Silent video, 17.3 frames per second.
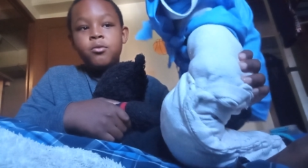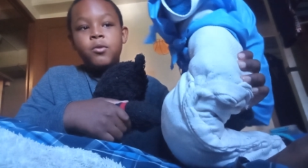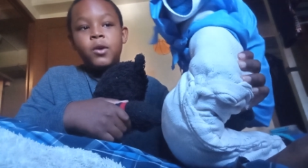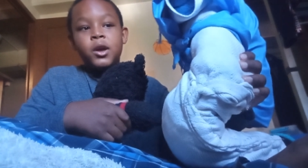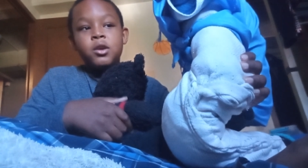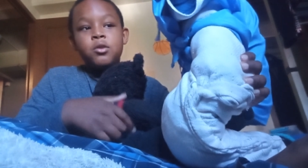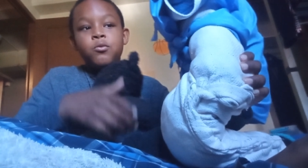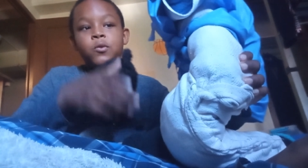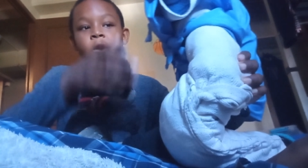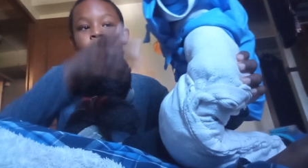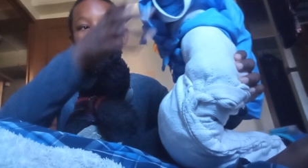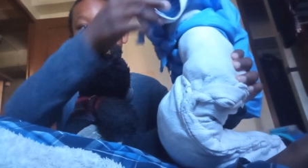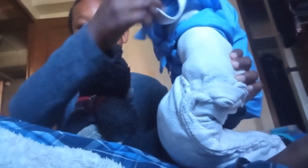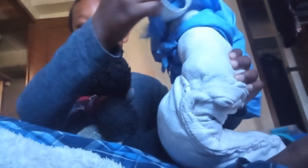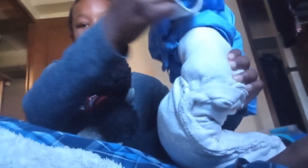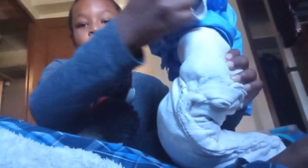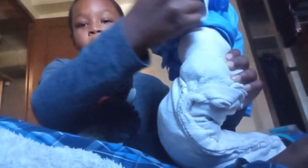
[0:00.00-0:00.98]
why, why,
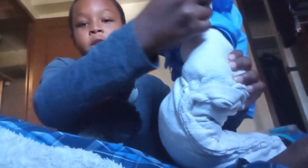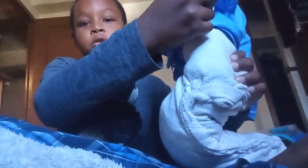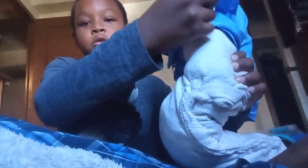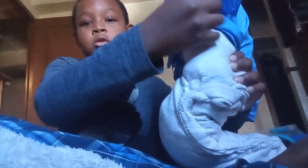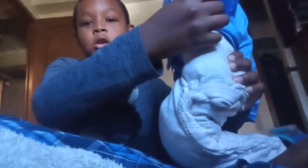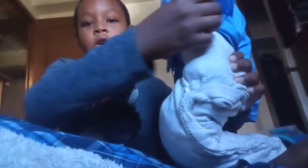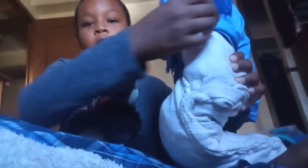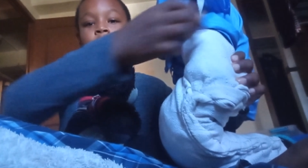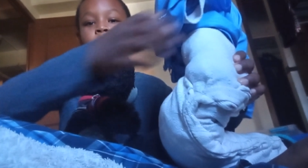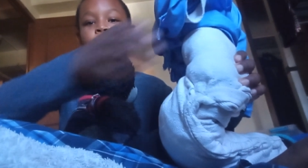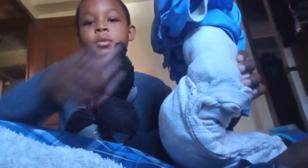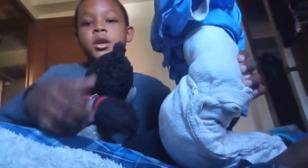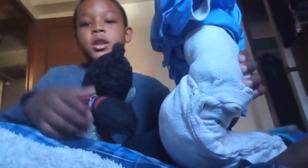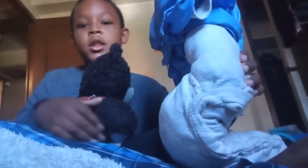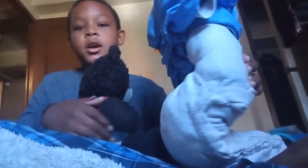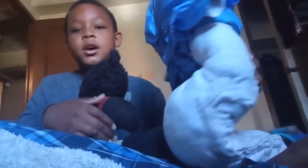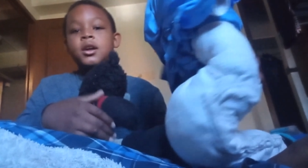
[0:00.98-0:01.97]
why you calling
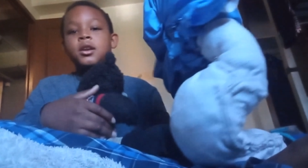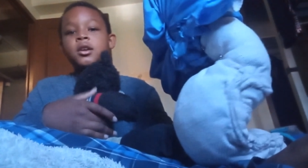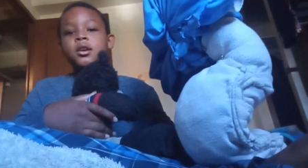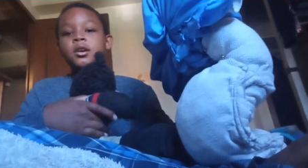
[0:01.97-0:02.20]
me that?